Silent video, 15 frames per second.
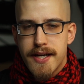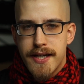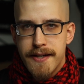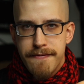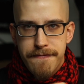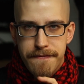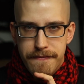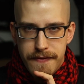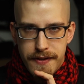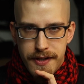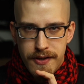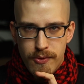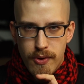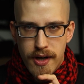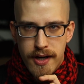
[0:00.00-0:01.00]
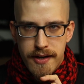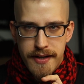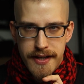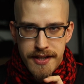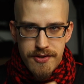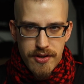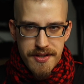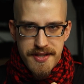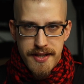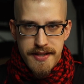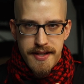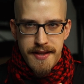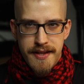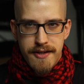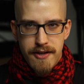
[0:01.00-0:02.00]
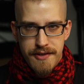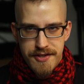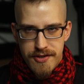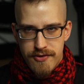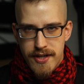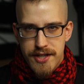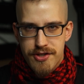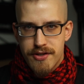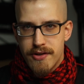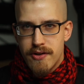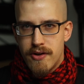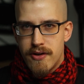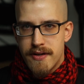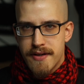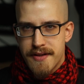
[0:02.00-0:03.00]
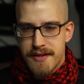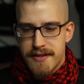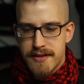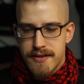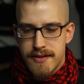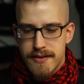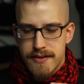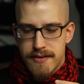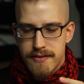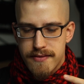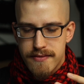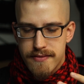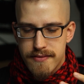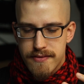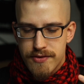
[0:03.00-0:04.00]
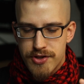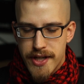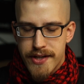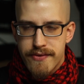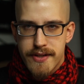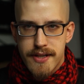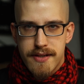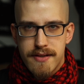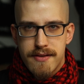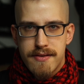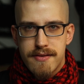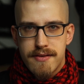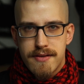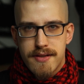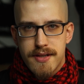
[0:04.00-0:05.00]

If you are interested in the construction or the general